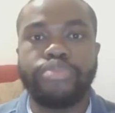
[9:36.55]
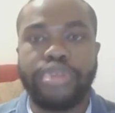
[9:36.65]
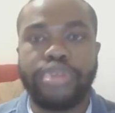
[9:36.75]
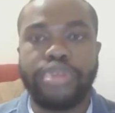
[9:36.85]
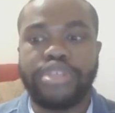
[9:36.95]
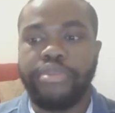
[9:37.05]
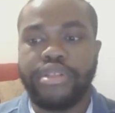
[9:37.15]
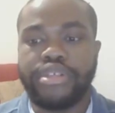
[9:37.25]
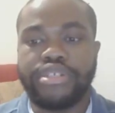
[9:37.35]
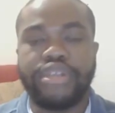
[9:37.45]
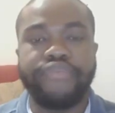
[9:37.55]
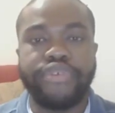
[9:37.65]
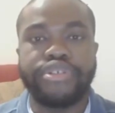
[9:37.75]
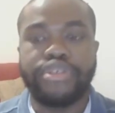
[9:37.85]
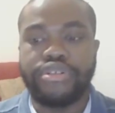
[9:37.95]
plus population of
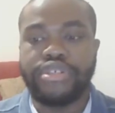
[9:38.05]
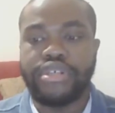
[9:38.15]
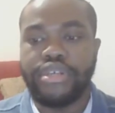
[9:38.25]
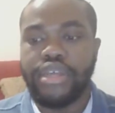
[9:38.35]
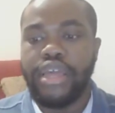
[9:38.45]
New Jersey,